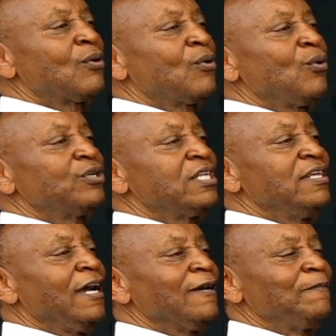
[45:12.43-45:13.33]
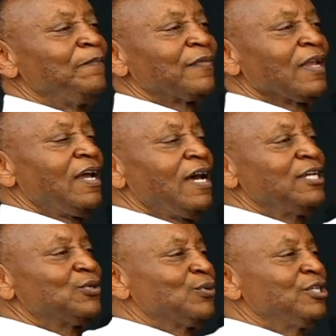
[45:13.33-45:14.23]
coat there, and I
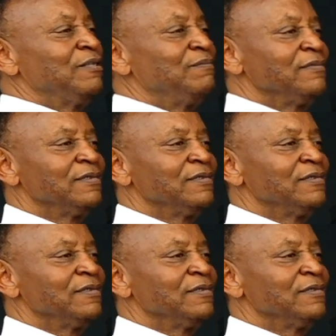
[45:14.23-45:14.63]
showed him.